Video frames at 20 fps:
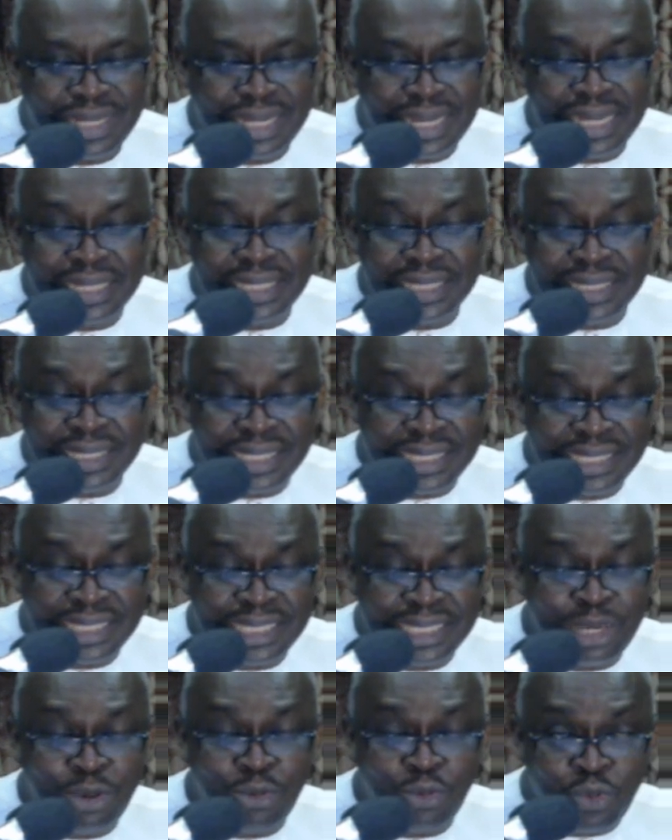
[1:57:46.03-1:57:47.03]
If this
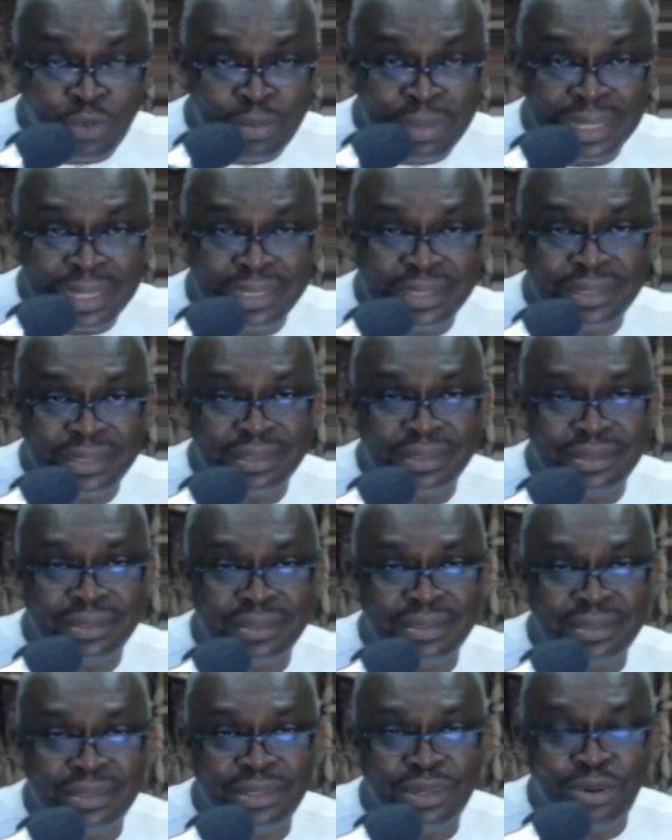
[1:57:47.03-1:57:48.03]
is a woman,
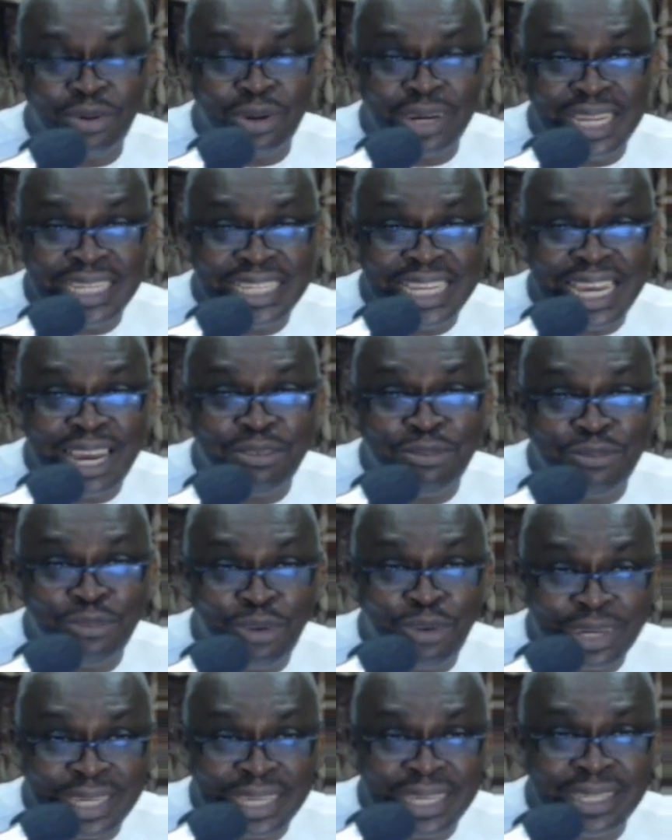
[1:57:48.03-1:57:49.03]
already have
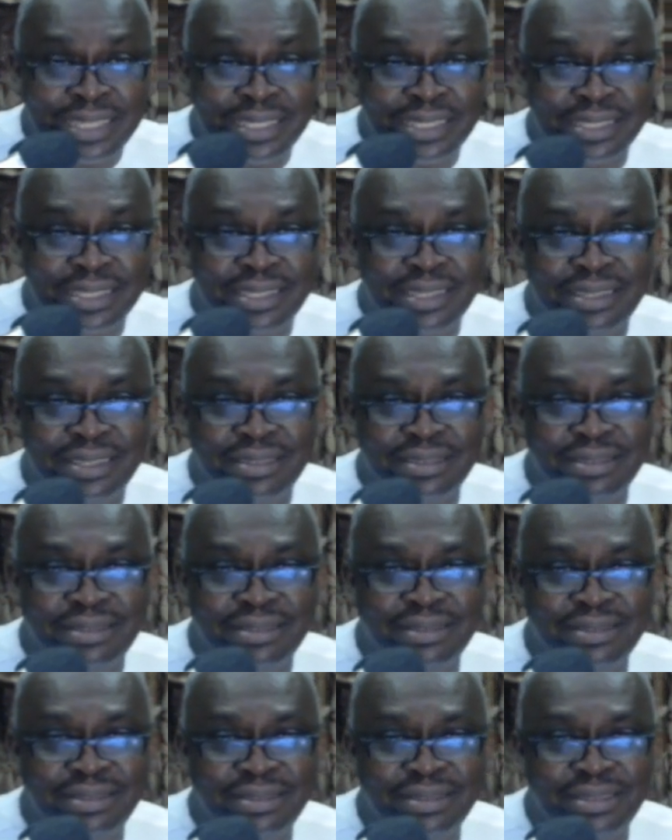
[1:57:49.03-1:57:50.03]
four kids,
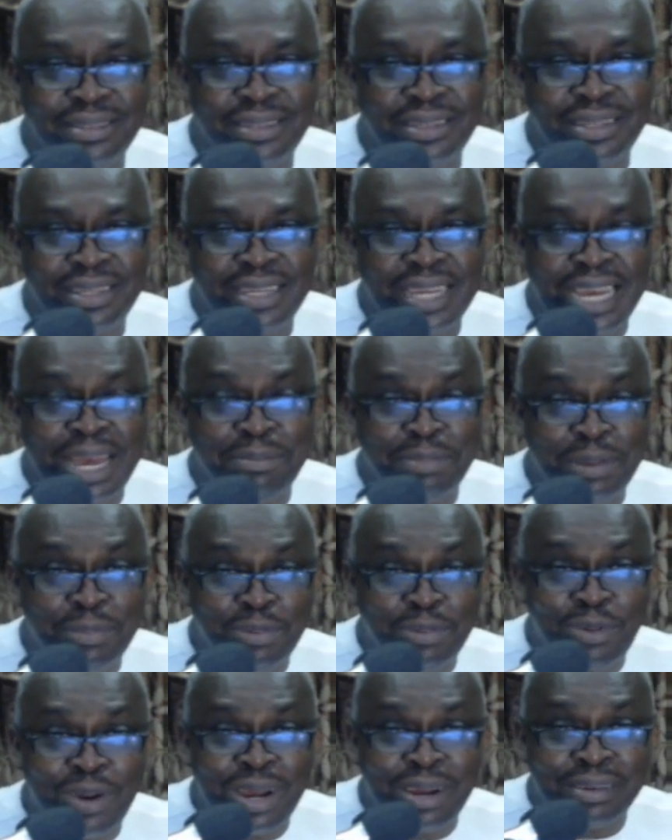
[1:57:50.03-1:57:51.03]
and
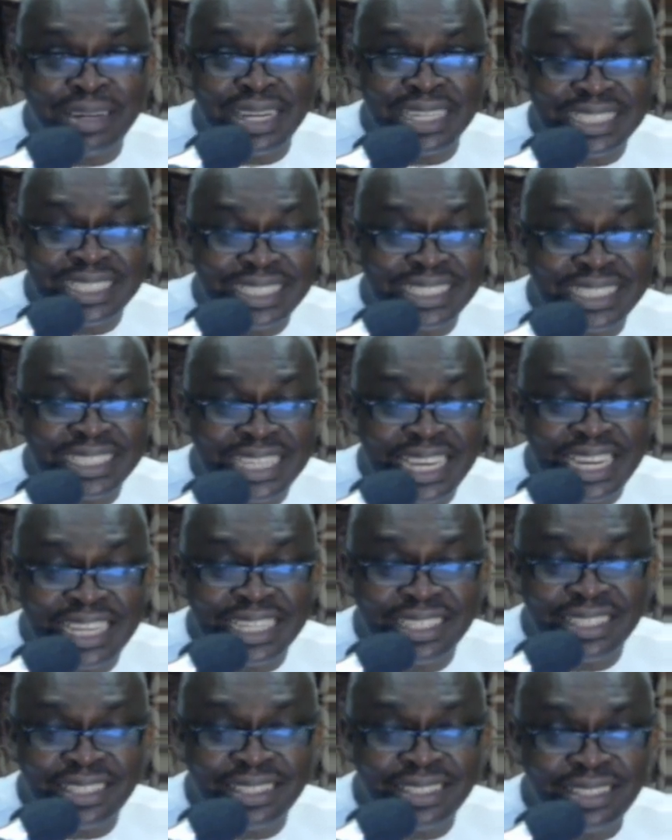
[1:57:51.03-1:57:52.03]
people were already
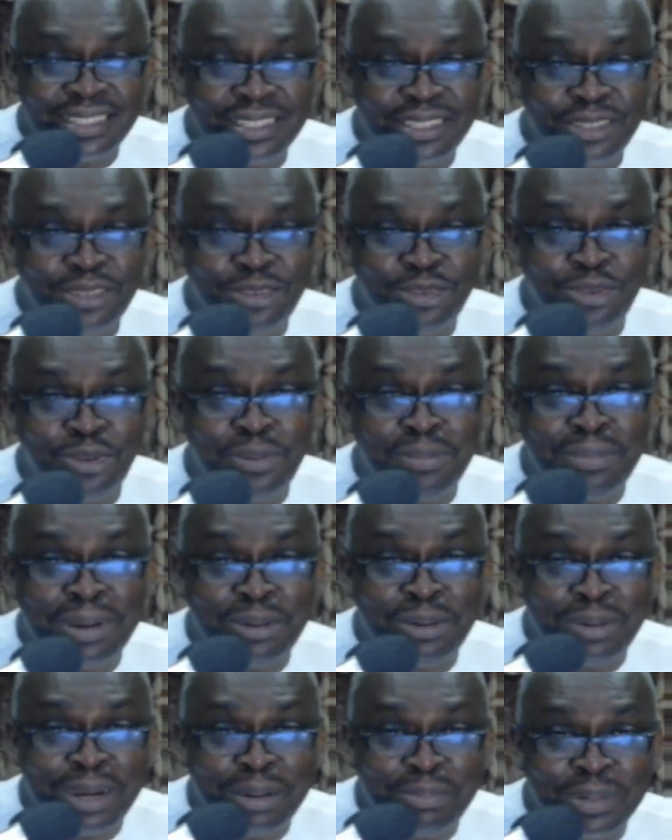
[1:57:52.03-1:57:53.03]
saying, no
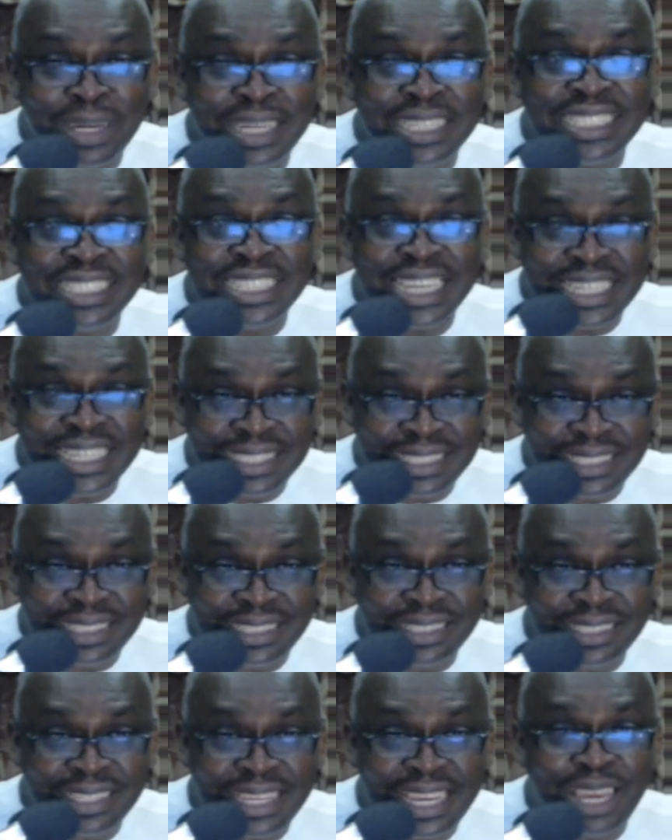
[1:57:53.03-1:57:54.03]
man will but
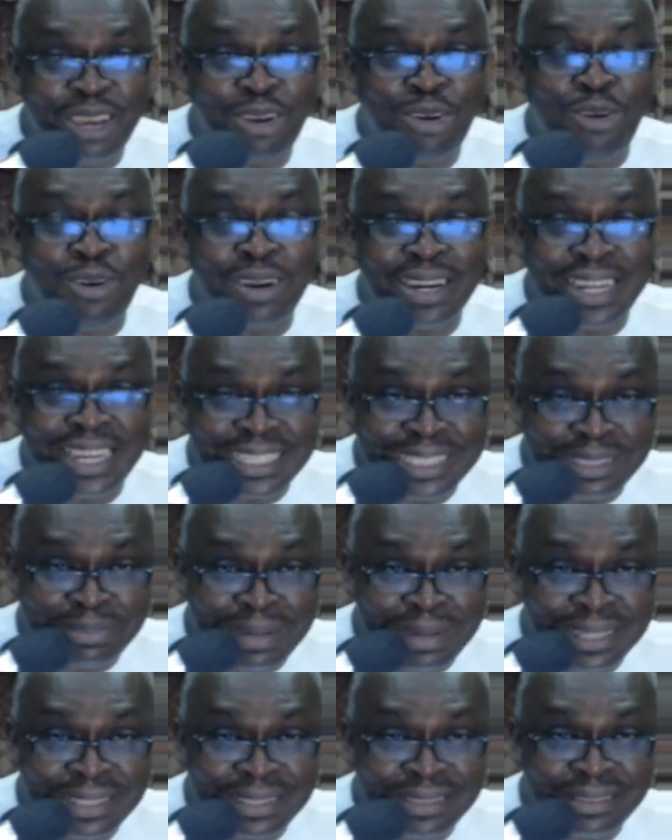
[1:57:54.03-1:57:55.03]
yet a correct
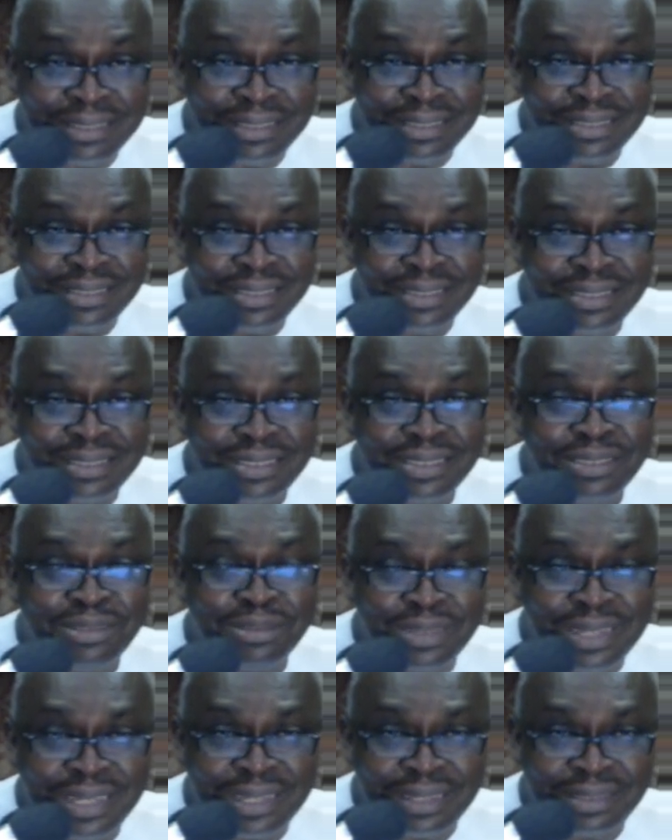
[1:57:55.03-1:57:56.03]
man.
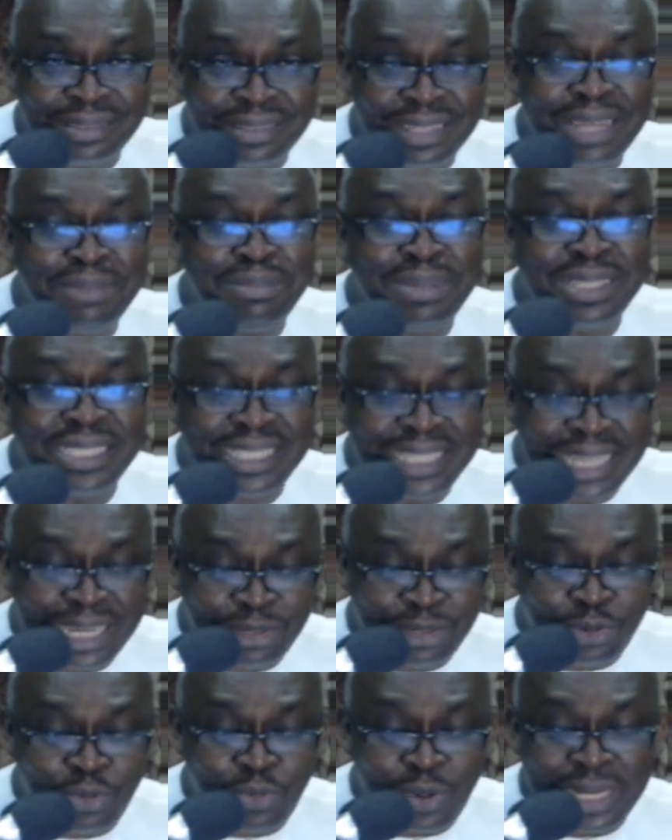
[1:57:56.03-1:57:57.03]
Let me tell
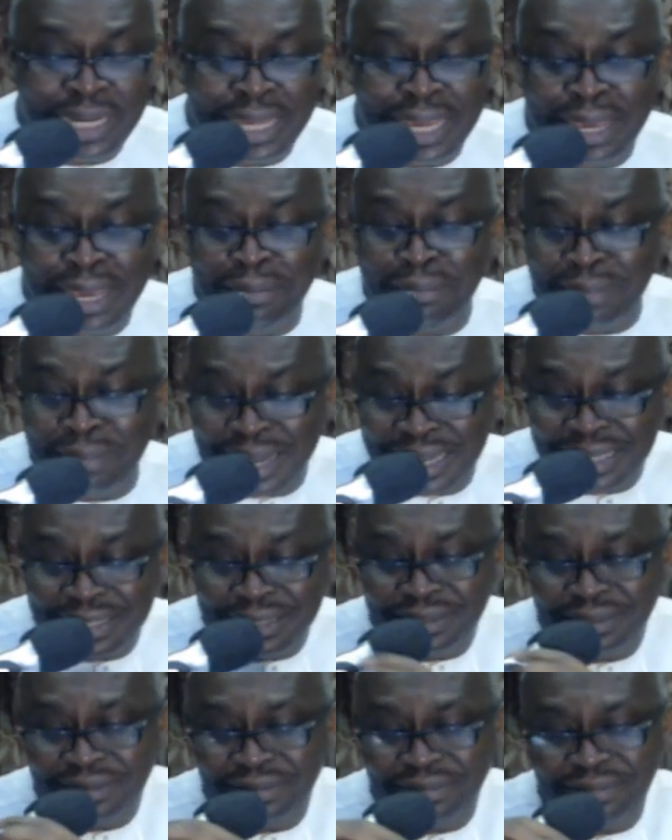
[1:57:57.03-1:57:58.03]
you, when a man
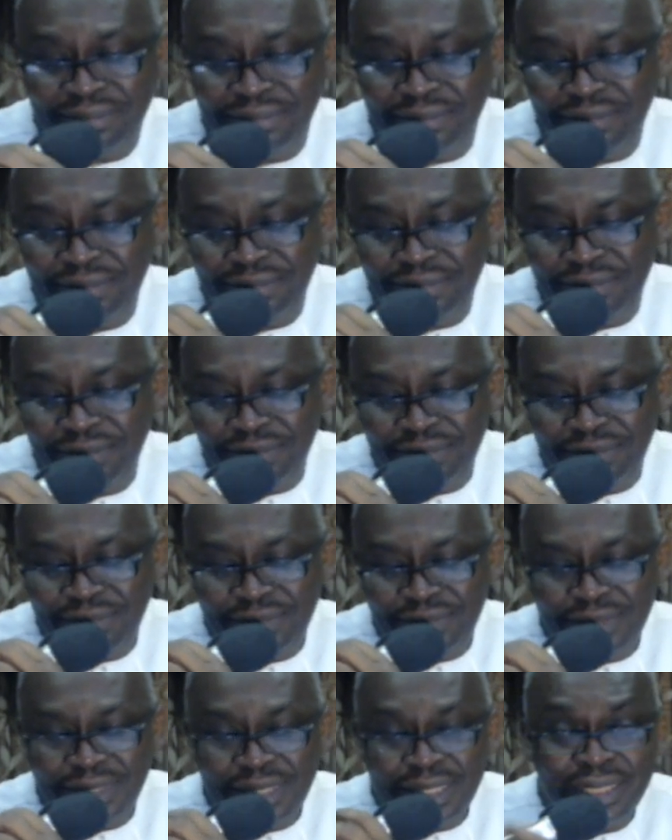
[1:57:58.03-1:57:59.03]

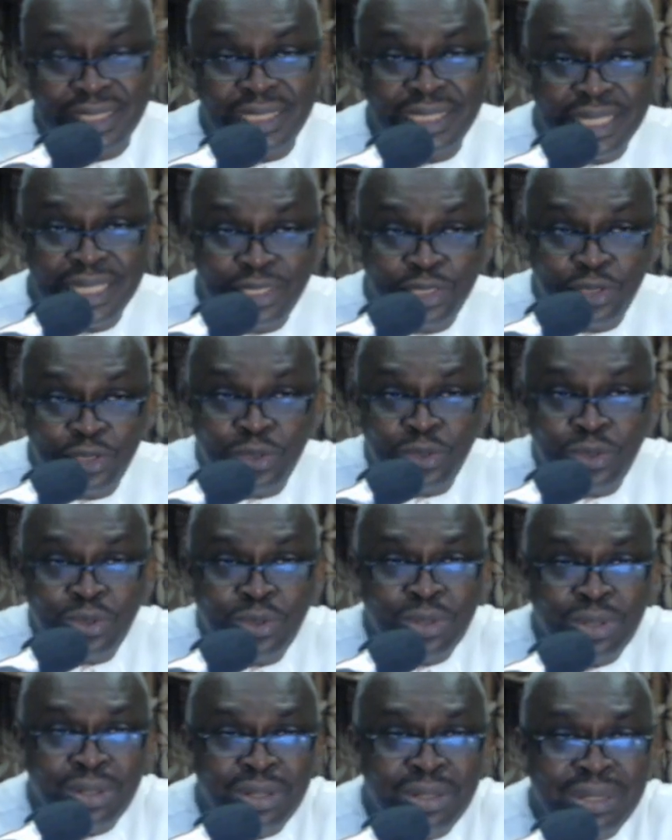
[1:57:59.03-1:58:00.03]
sees you
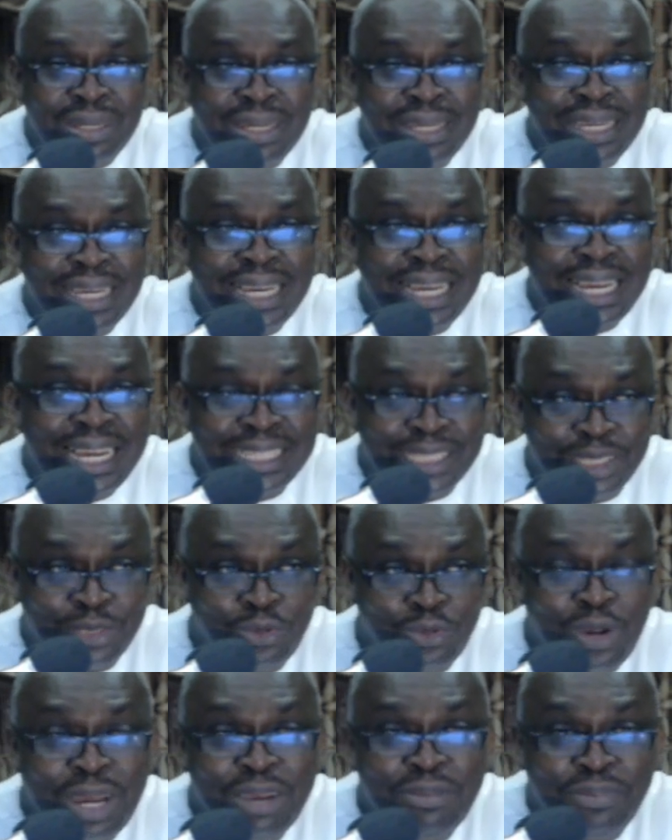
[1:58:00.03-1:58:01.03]
as
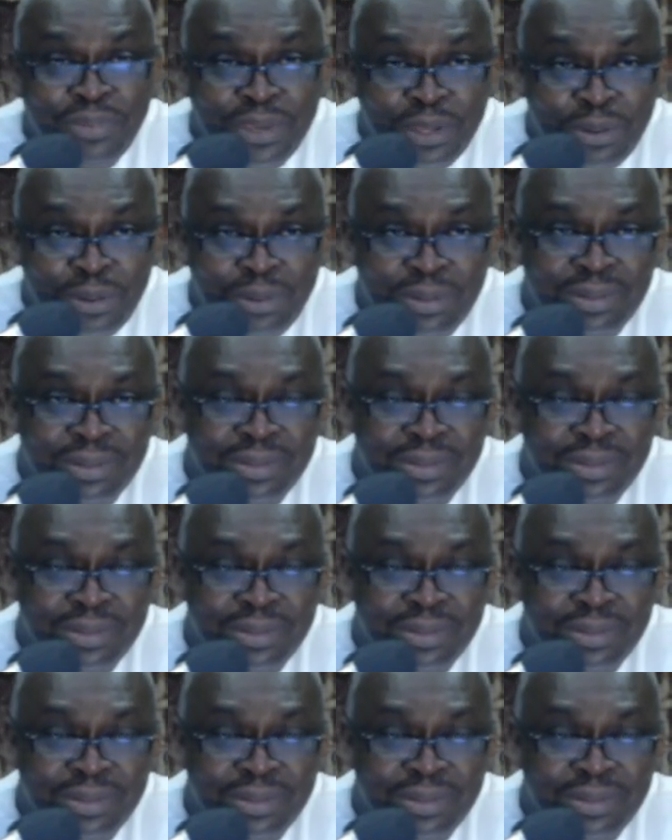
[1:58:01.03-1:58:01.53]
wife figure,